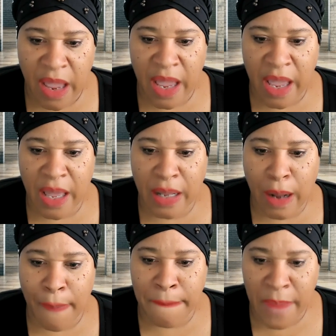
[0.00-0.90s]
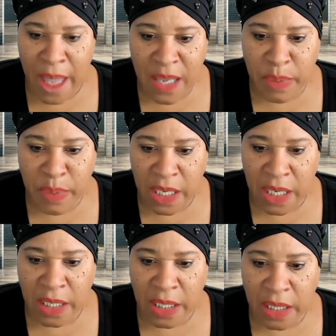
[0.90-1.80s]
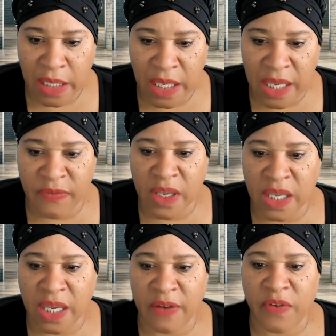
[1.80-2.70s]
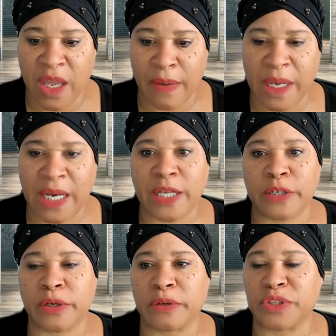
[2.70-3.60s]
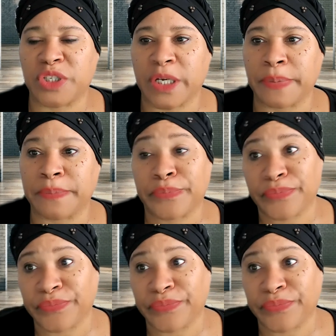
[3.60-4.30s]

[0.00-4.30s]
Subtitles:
and maybe even give him an internship.